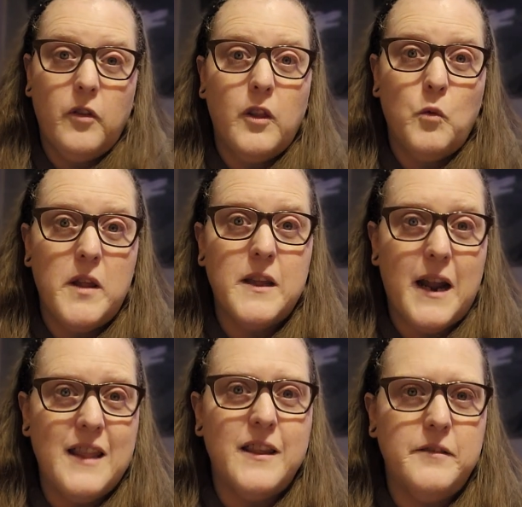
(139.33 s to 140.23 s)
the one that
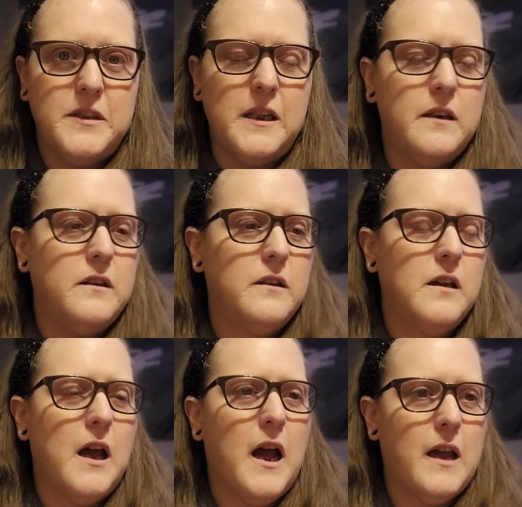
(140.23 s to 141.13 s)
I lived in,
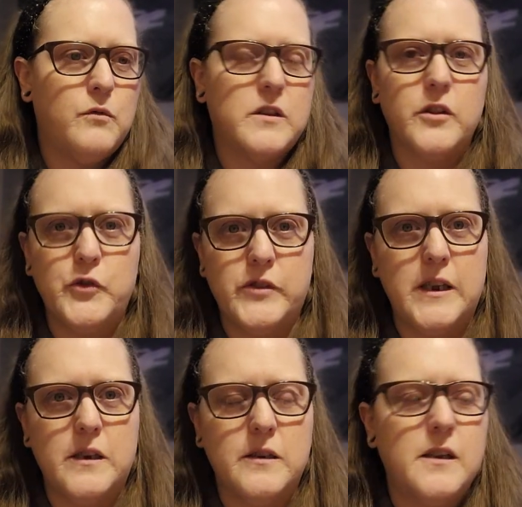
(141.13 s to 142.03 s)
I was losing.